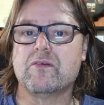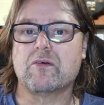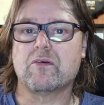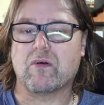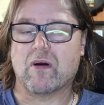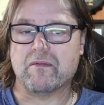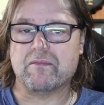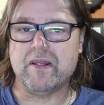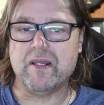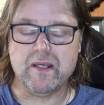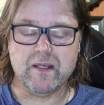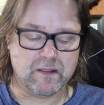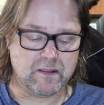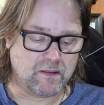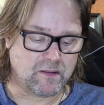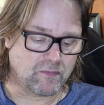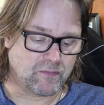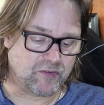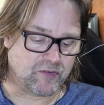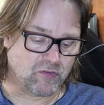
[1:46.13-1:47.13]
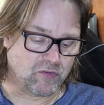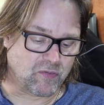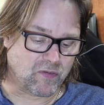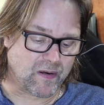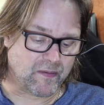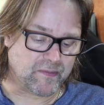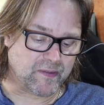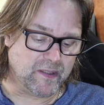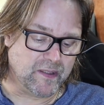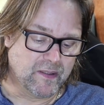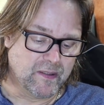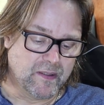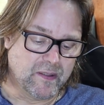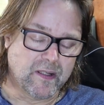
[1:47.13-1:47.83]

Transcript: gravity, original gravity,